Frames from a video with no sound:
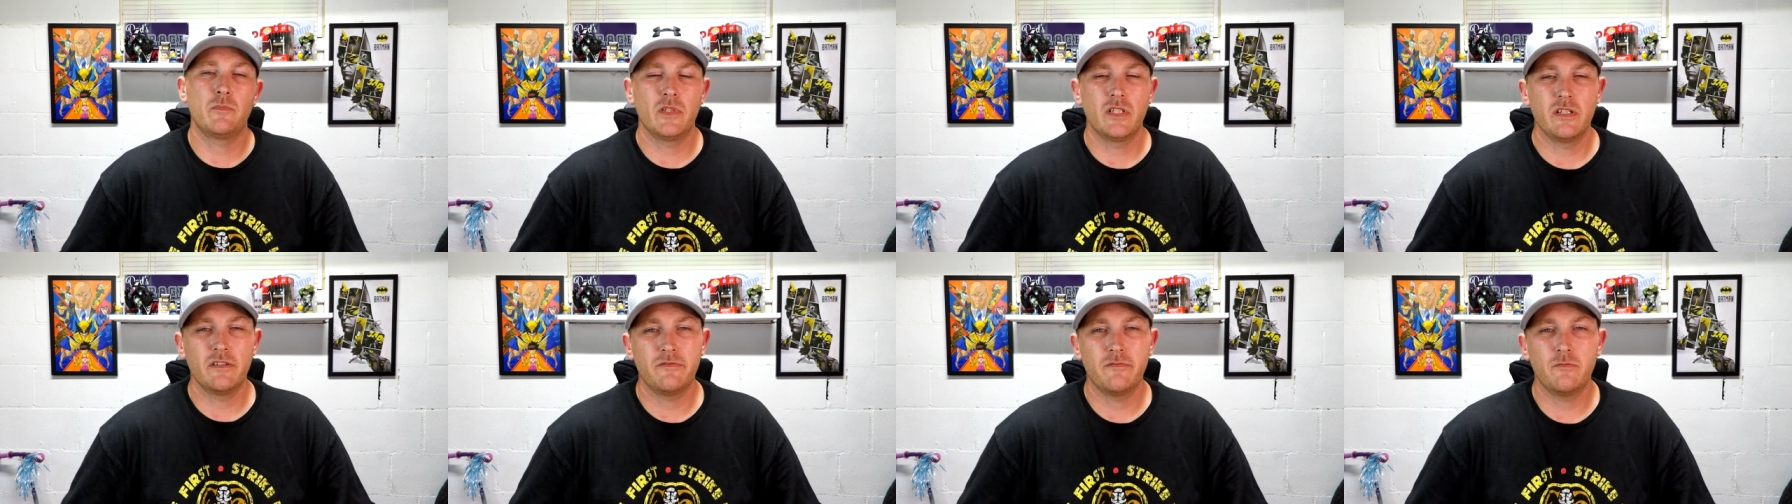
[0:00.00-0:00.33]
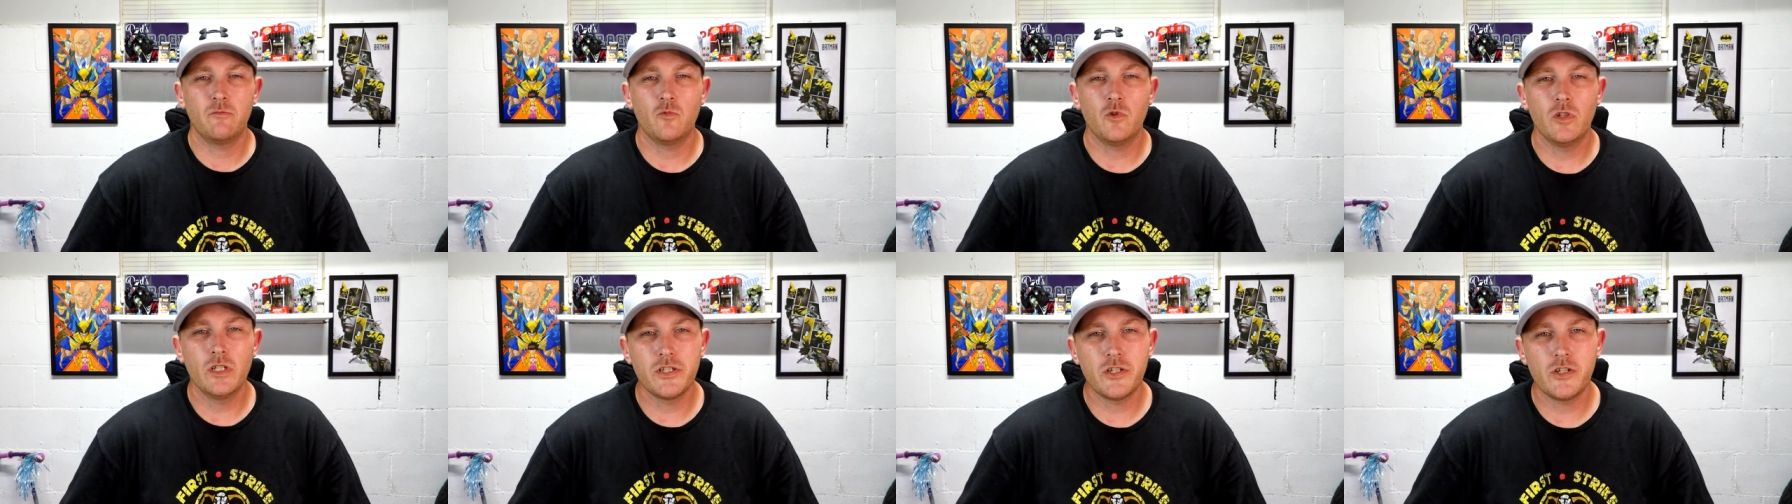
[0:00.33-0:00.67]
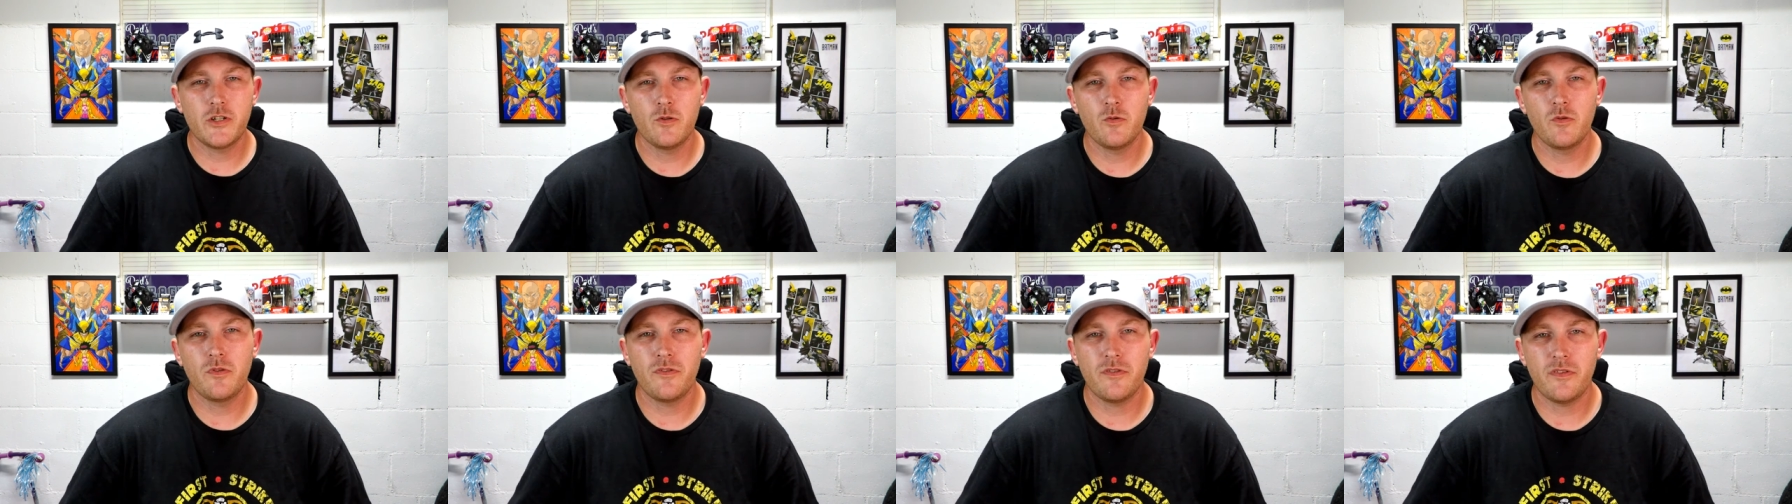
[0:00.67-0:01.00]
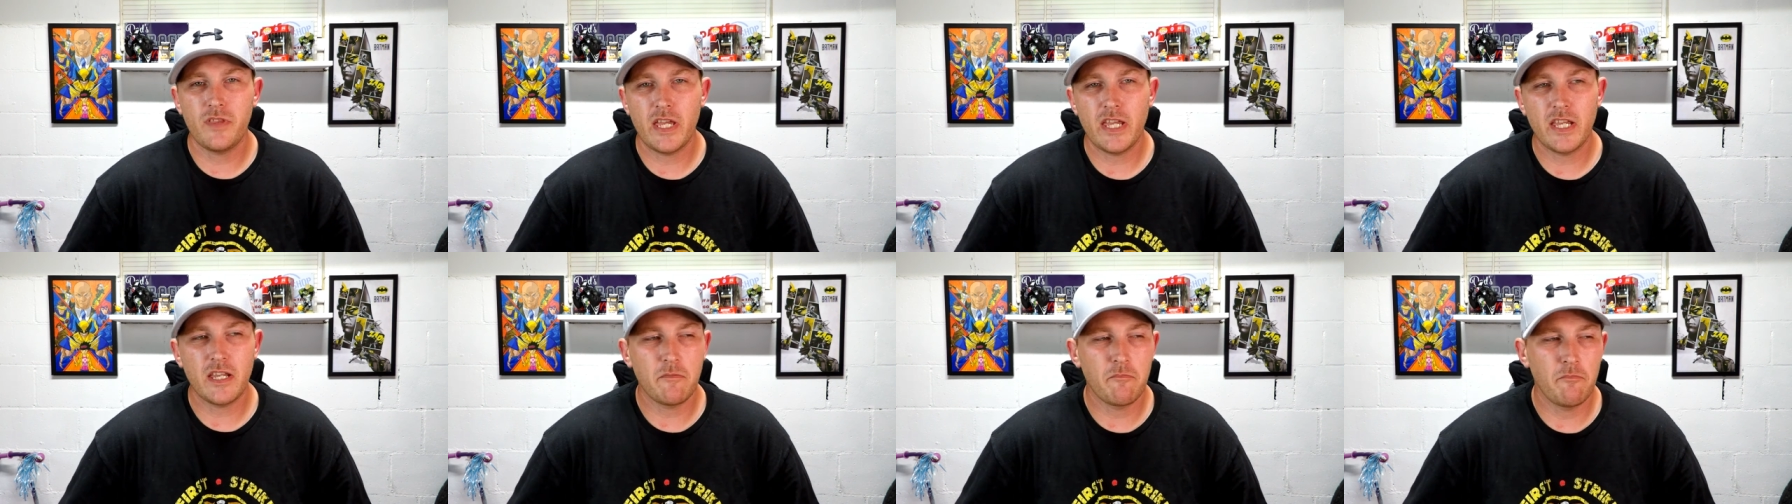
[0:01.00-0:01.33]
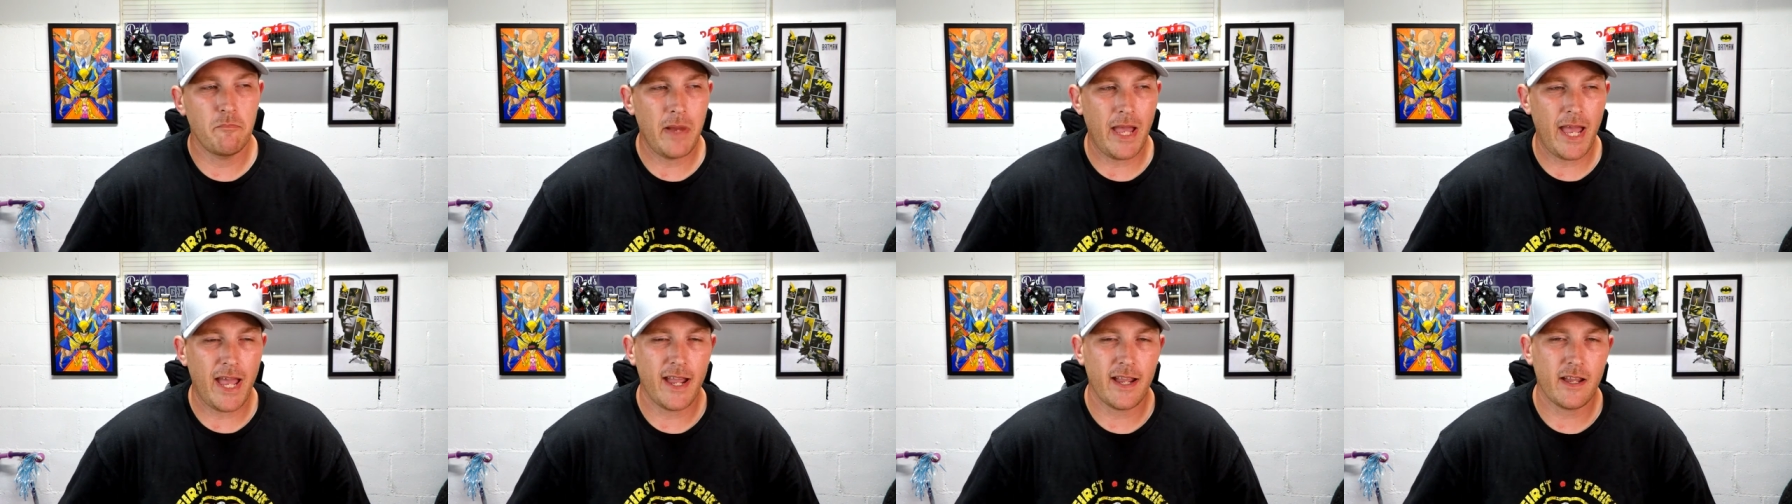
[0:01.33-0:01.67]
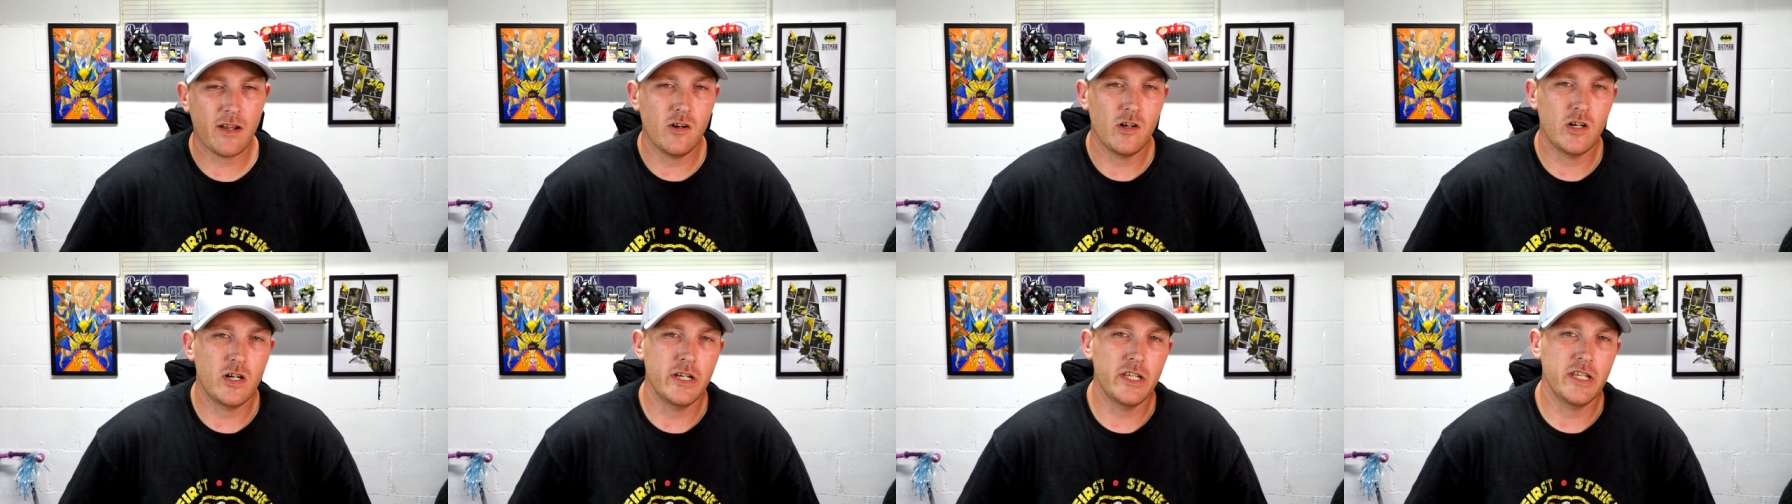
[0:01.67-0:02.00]
But if once you think
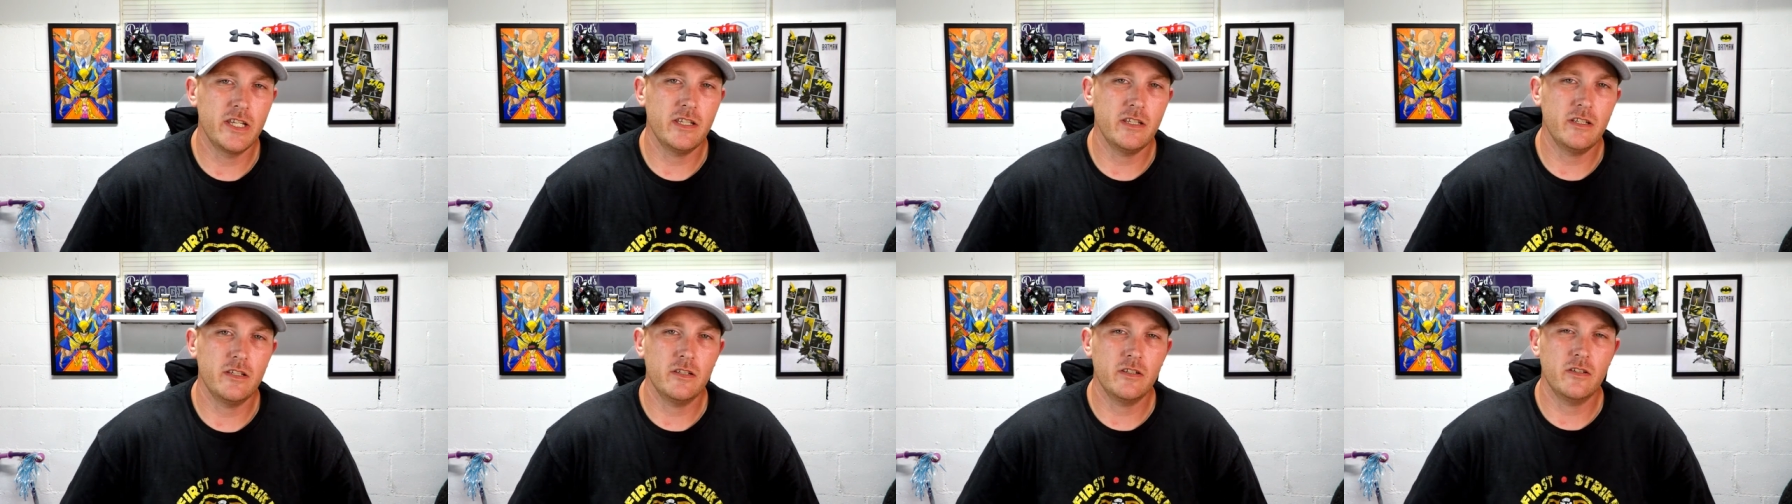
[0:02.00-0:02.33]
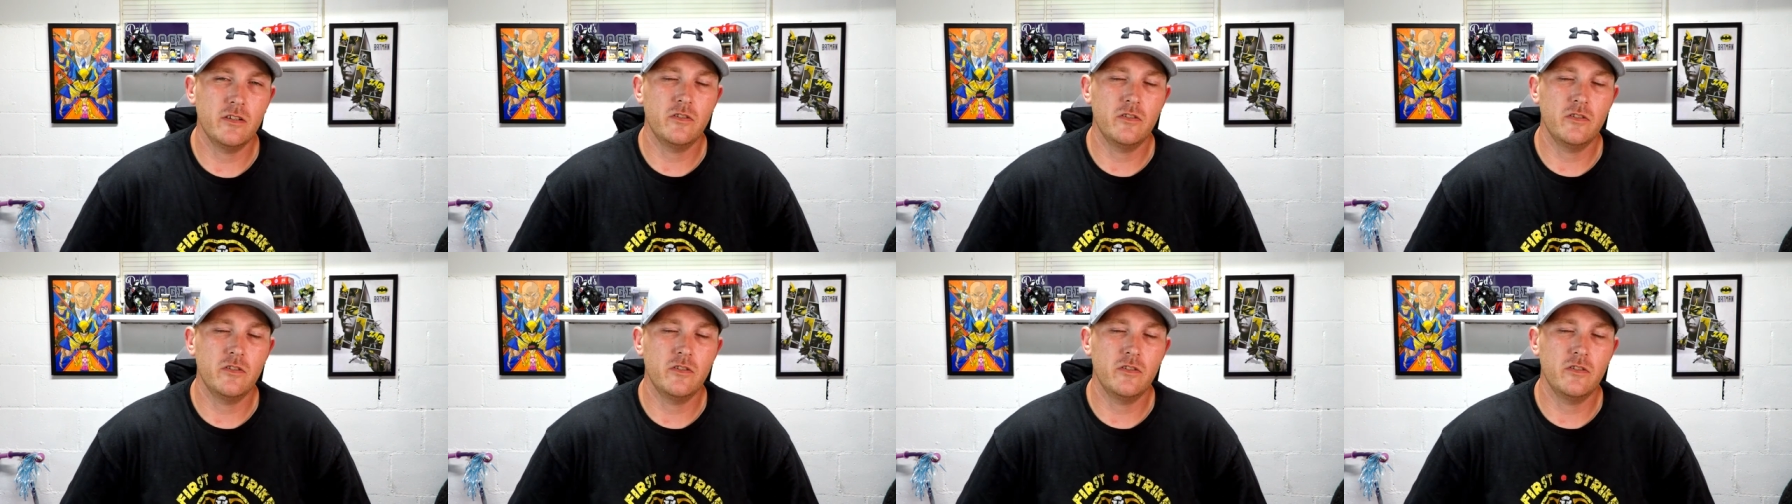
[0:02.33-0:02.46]
back on it,